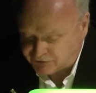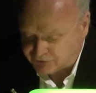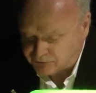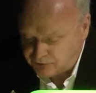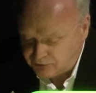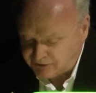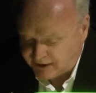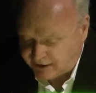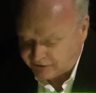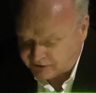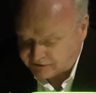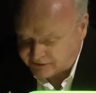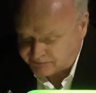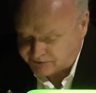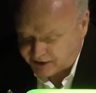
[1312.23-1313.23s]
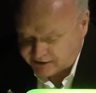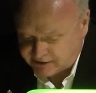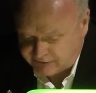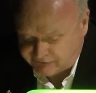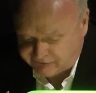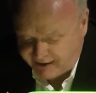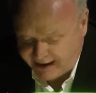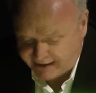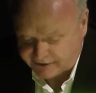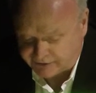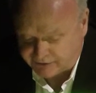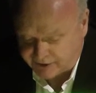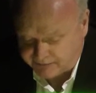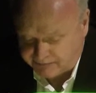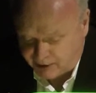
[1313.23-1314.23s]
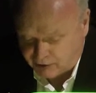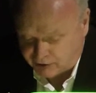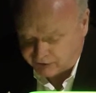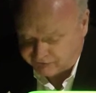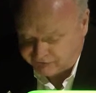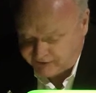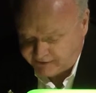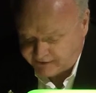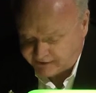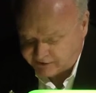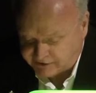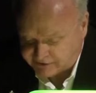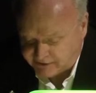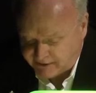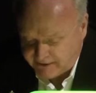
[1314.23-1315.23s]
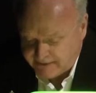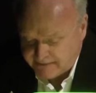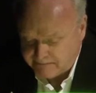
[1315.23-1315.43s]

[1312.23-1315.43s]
which ruled out the subjective factor and the power of feelings